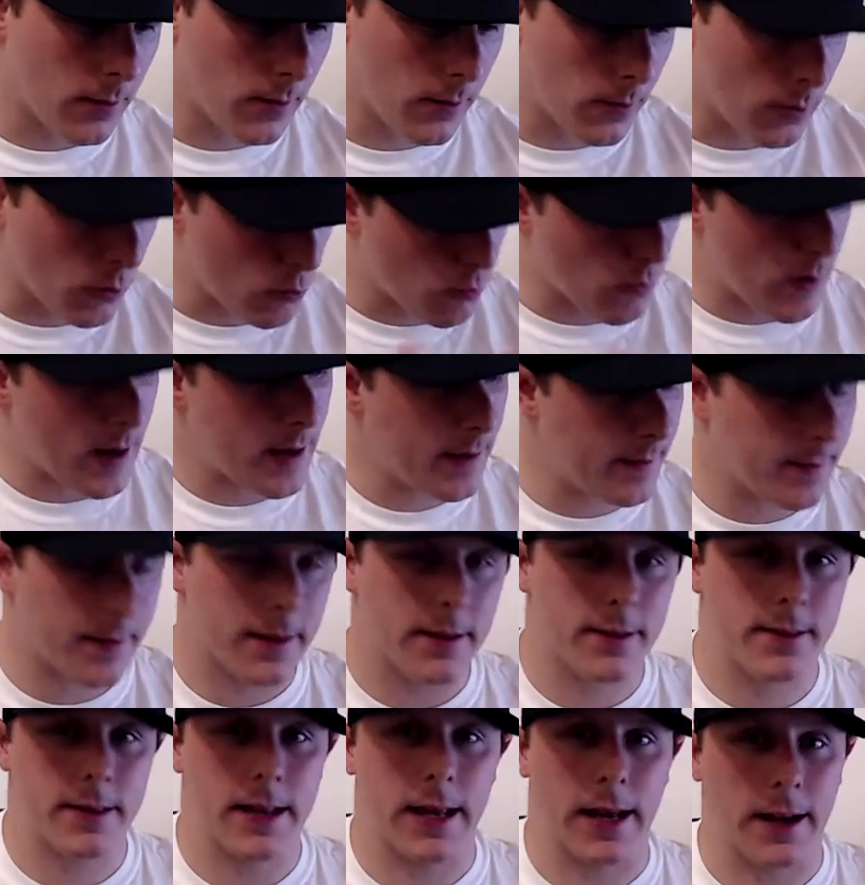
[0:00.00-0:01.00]
great this
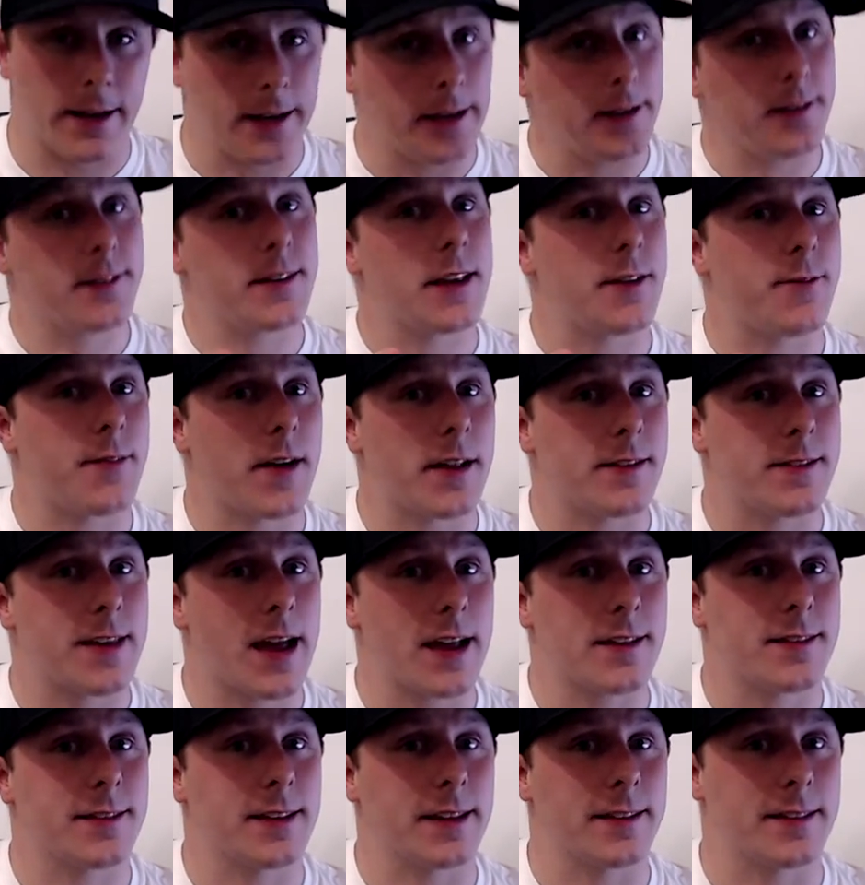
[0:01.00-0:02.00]
thing... I nearly said
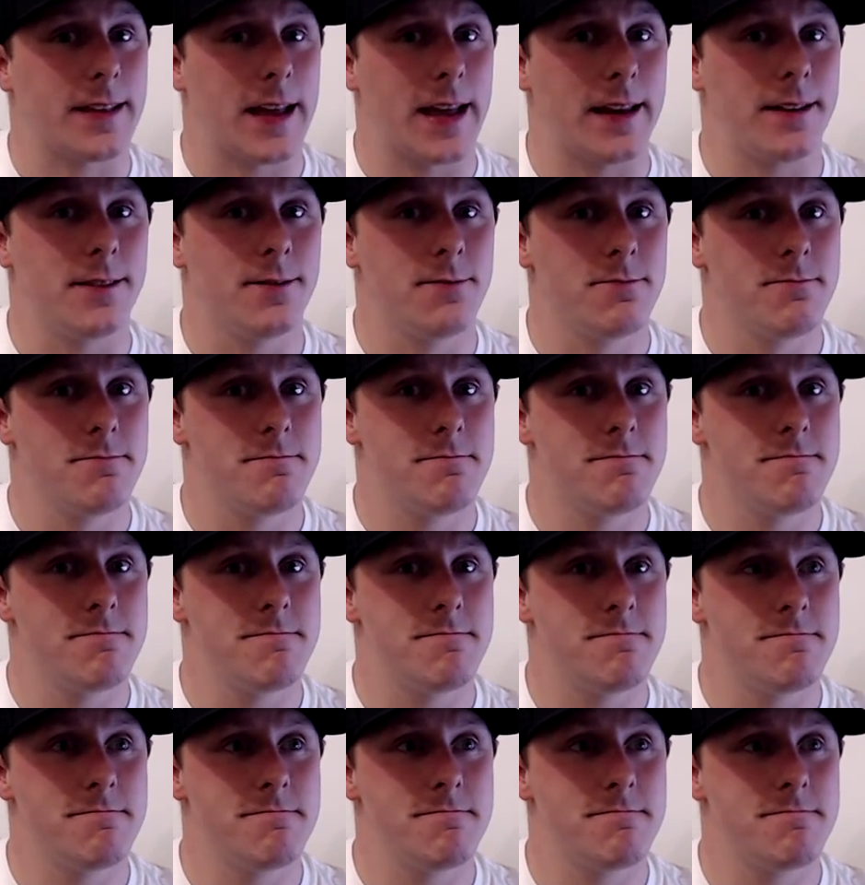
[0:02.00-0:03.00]
fantastic then.
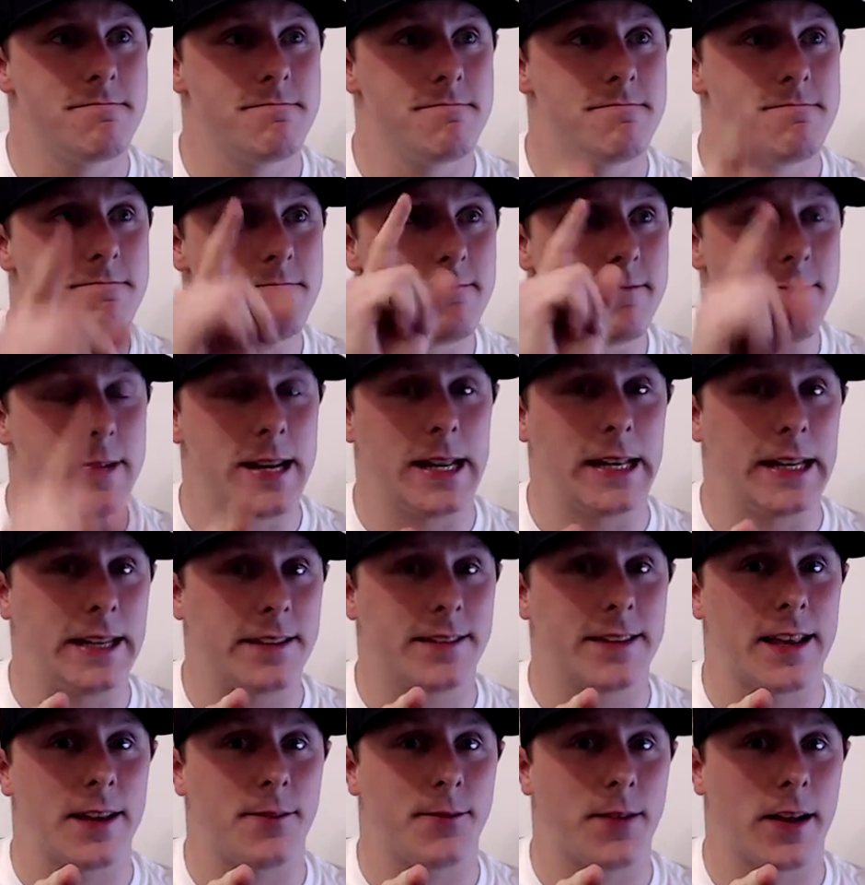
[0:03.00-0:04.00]
Nearly
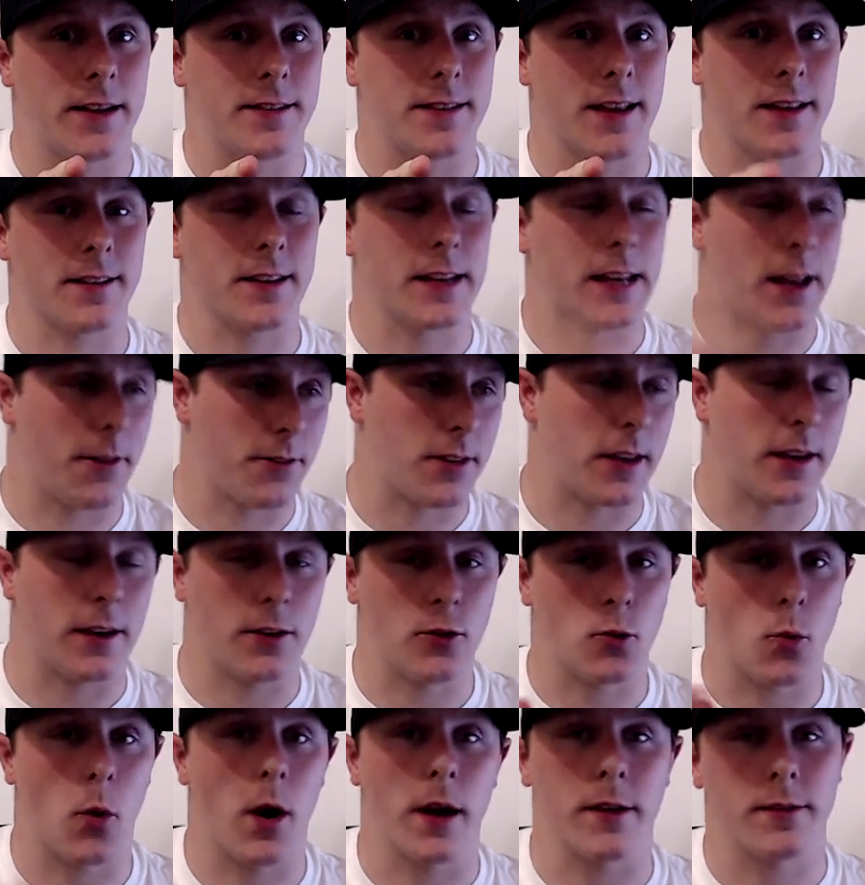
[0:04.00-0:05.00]
said fantastic. Now I've said it
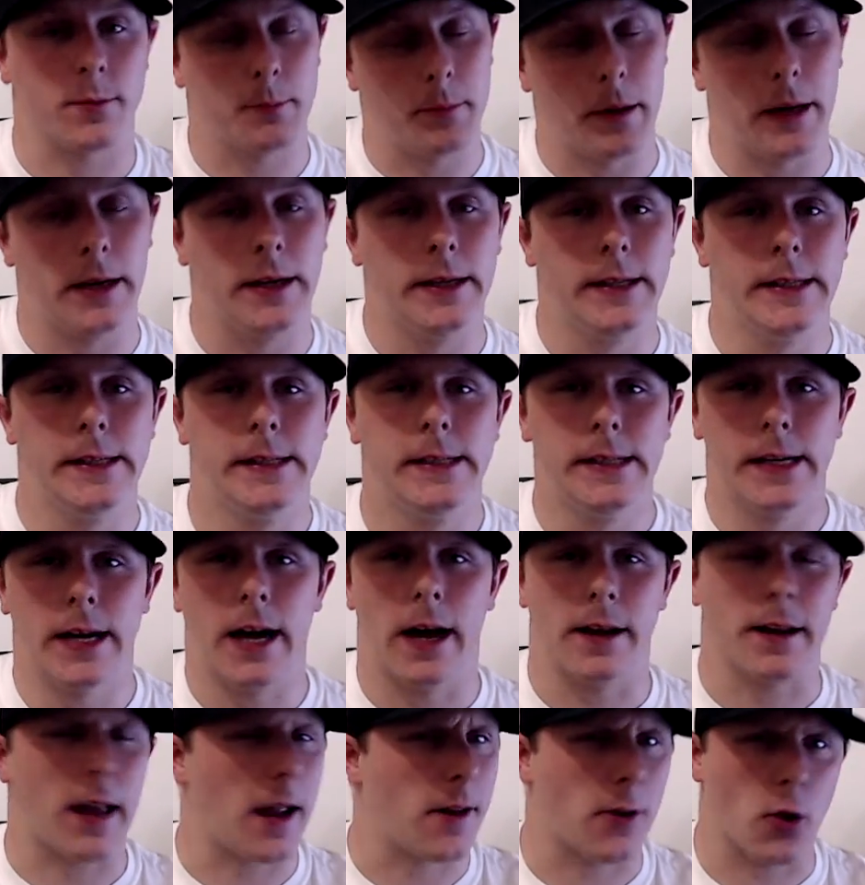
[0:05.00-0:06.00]
twice, but
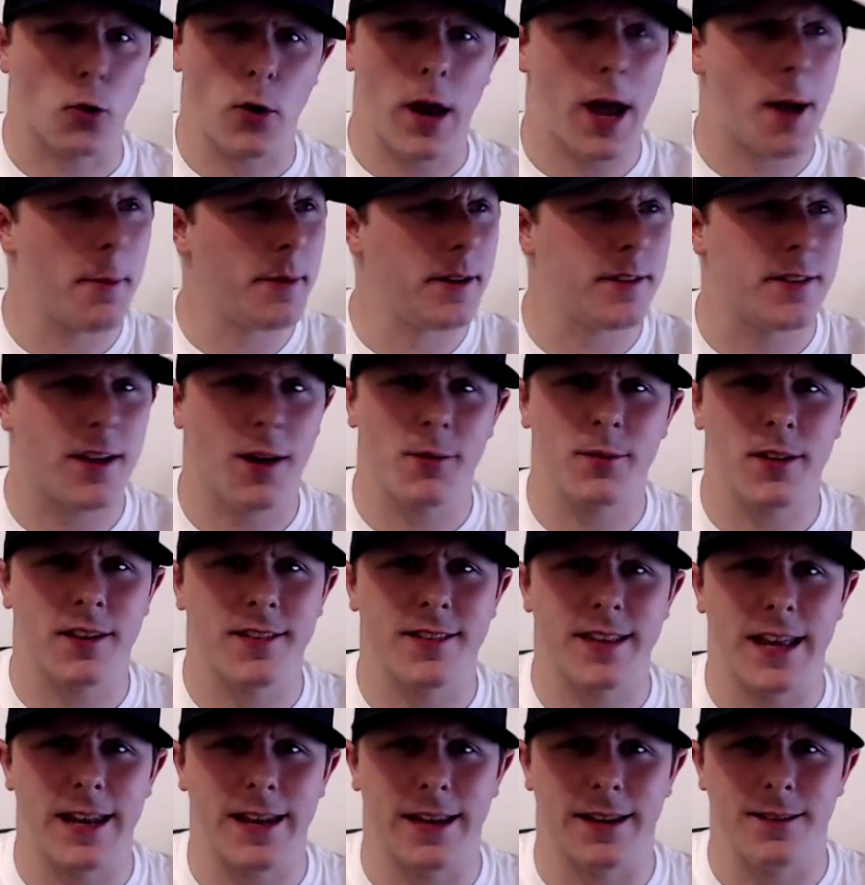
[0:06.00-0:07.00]
I, I don't know how many times I
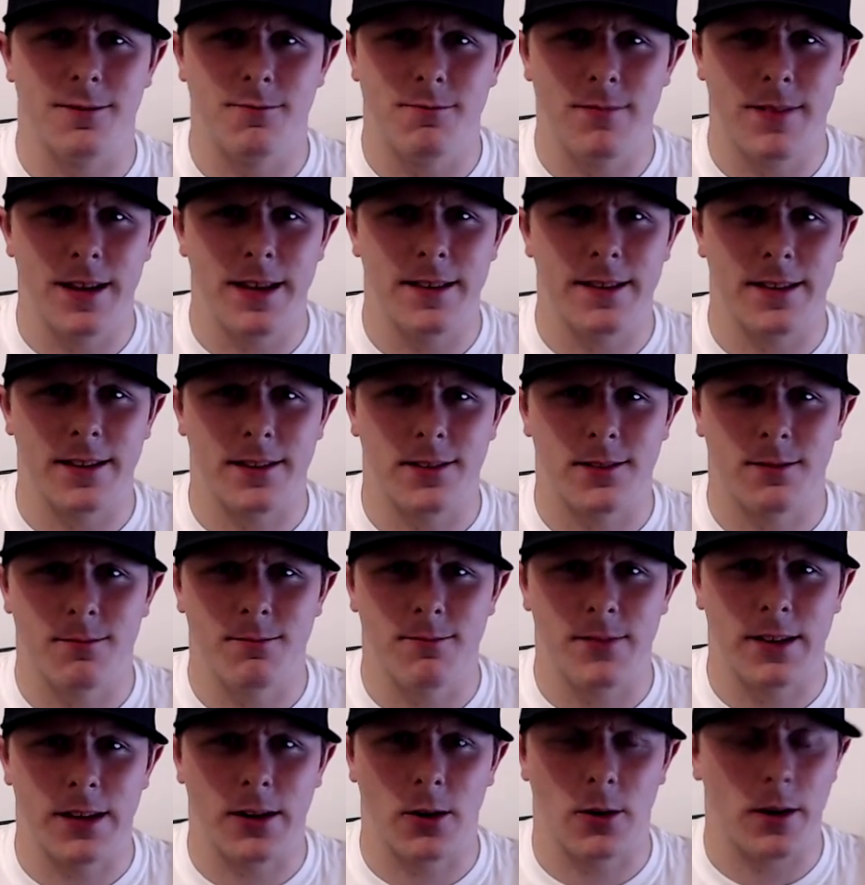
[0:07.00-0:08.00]
said it in this
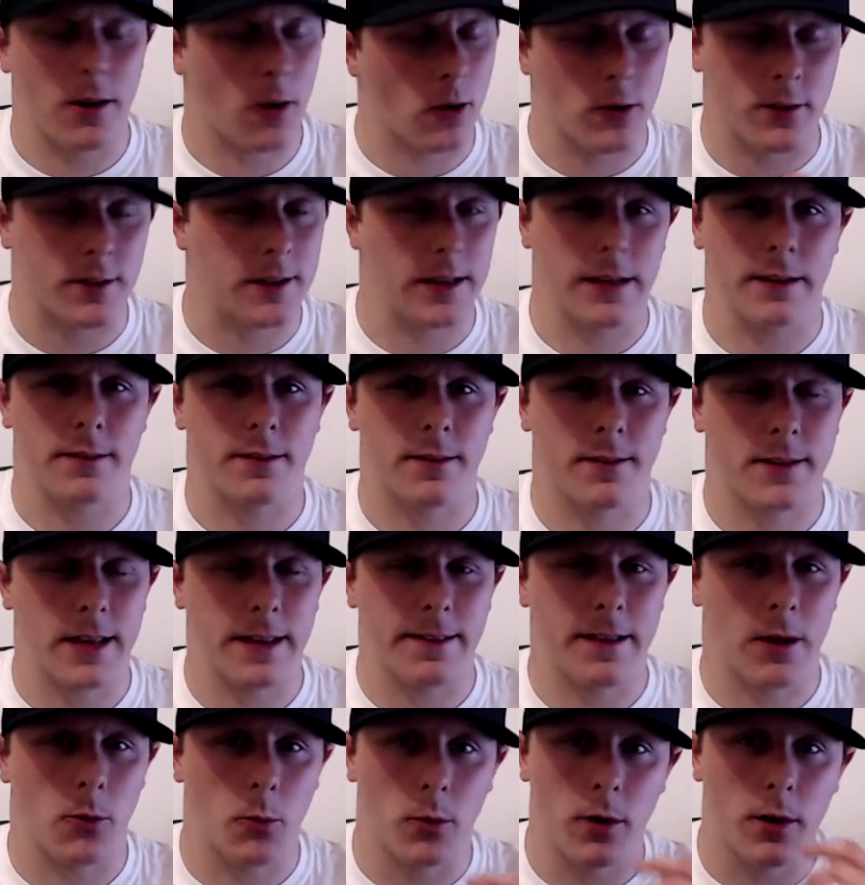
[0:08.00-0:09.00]
video. Honestly, saying
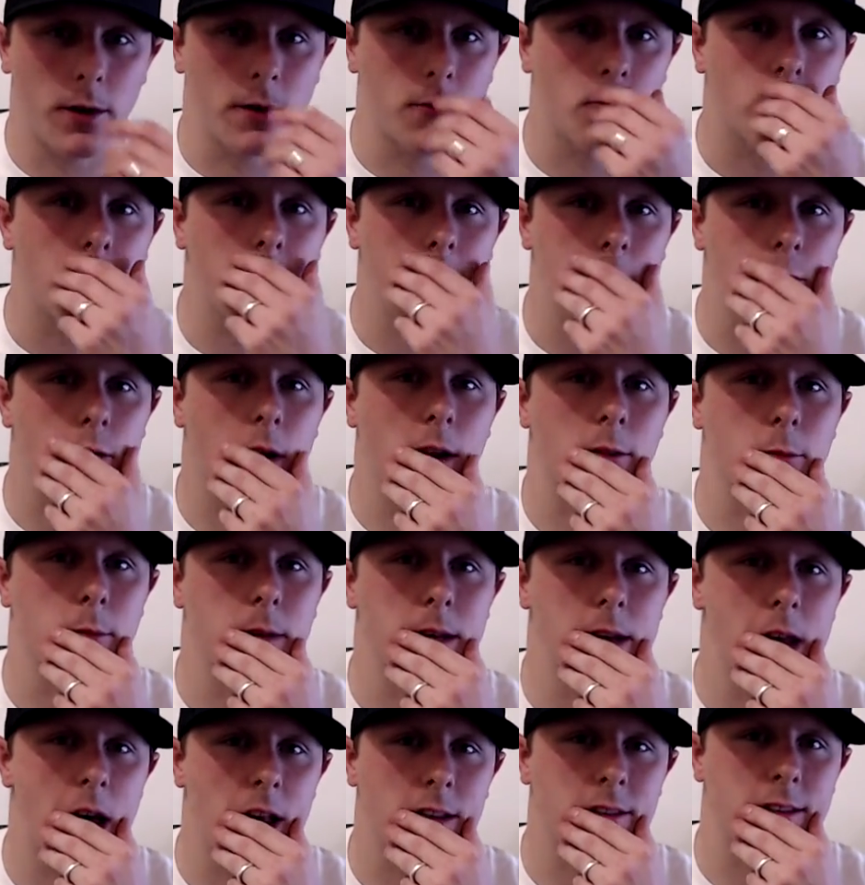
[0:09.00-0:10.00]
that word really drives me
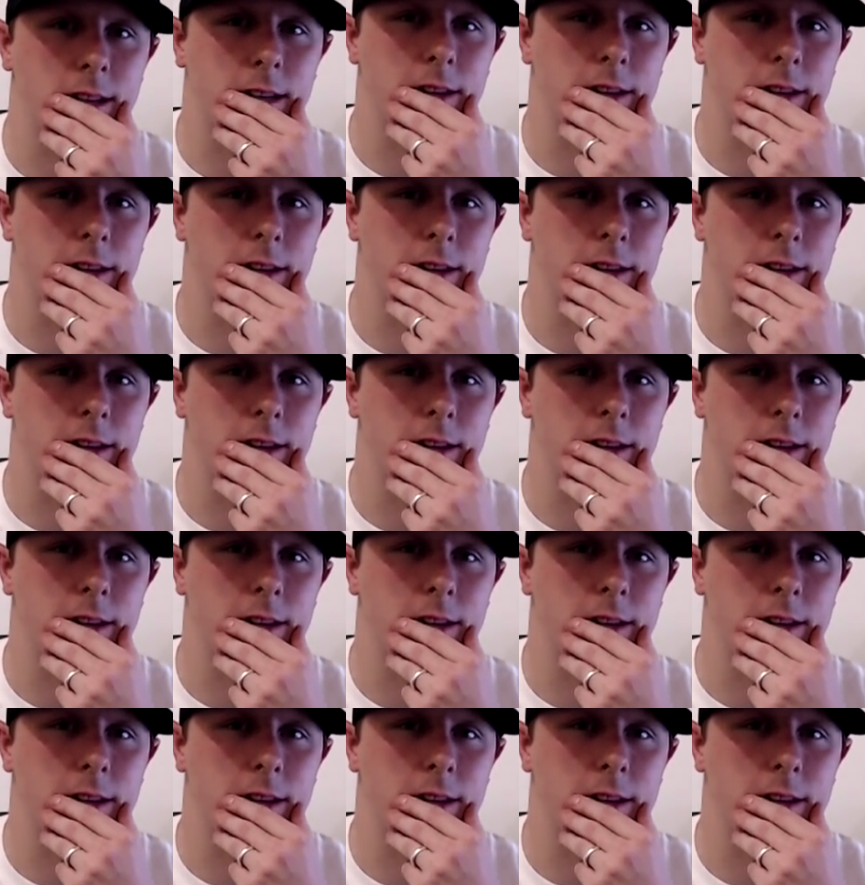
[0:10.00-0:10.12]
nuts, and